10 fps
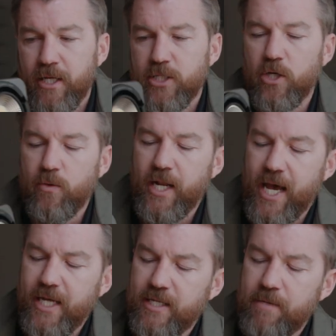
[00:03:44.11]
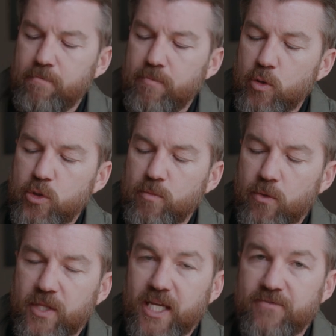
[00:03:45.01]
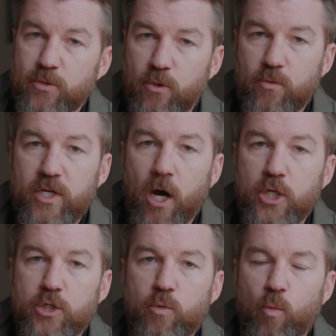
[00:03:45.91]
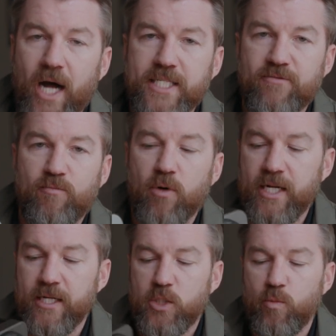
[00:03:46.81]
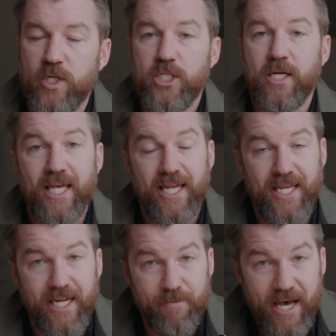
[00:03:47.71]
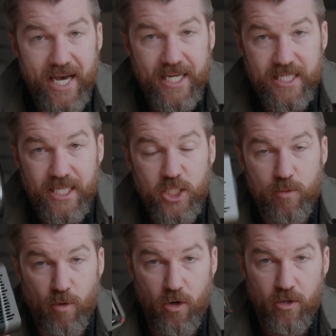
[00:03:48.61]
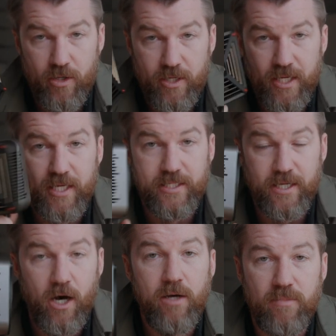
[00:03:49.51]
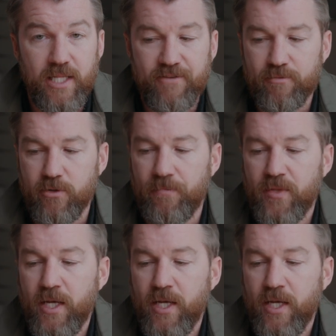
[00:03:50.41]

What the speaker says: So it has a boost mode that gives you 300 watts of brightness, which again, in a package this small, is unbelievable.